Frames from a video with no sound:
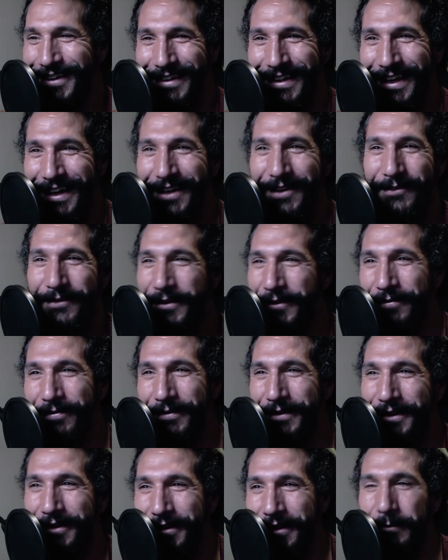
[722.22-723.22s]
Okay, you
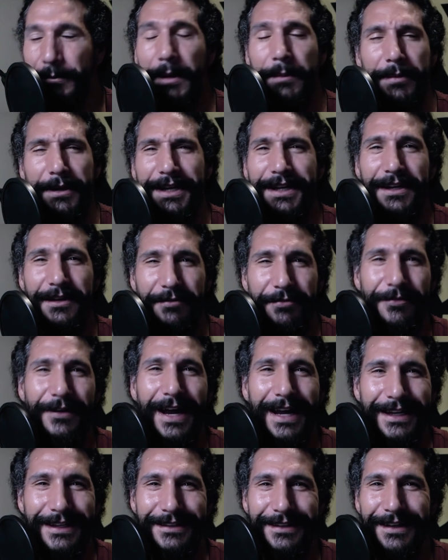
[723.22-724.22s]
you get maybe get in a
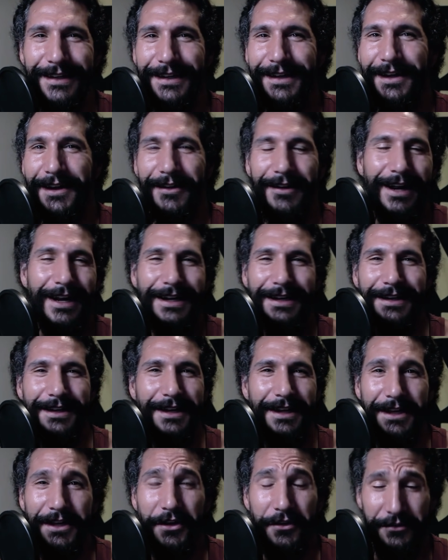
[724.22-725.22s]
fight, all right, and
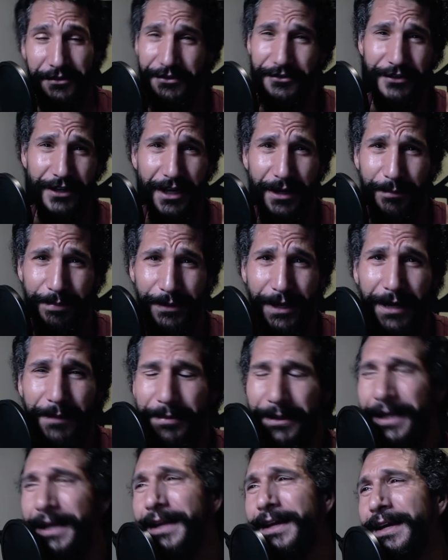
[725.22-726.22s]
then he goes to jail.
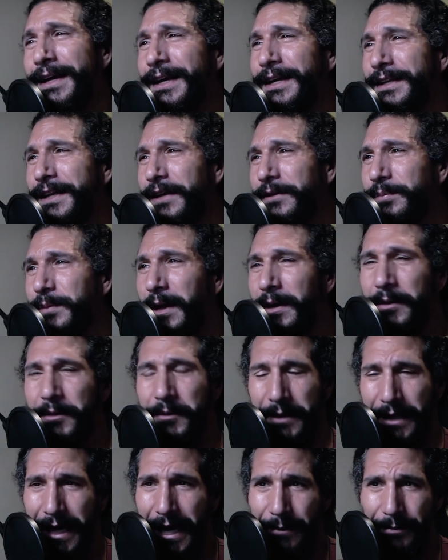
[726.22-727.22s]
Probably that's probably
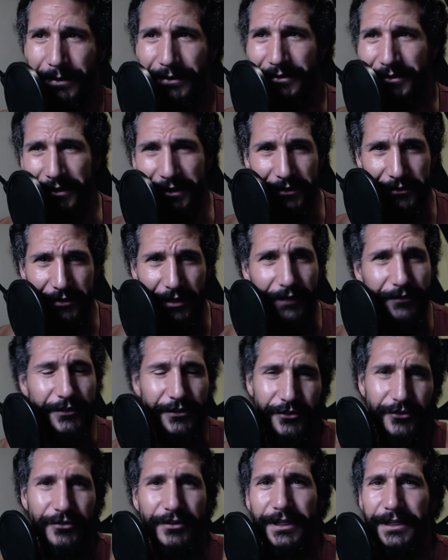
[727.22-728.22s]
what happens, and he's off
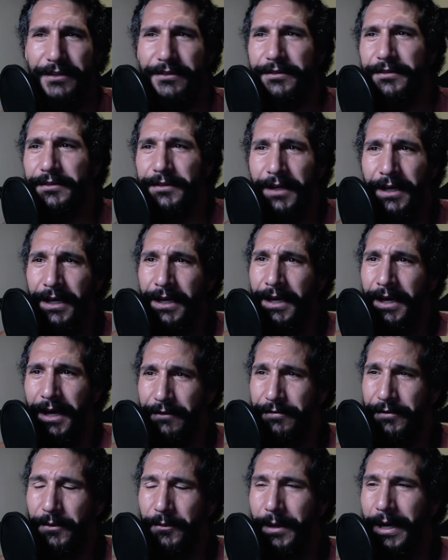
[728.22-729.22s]
the streets
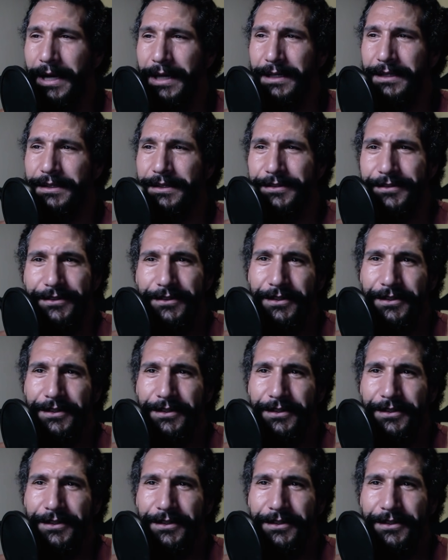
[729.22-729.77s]
for a while at least.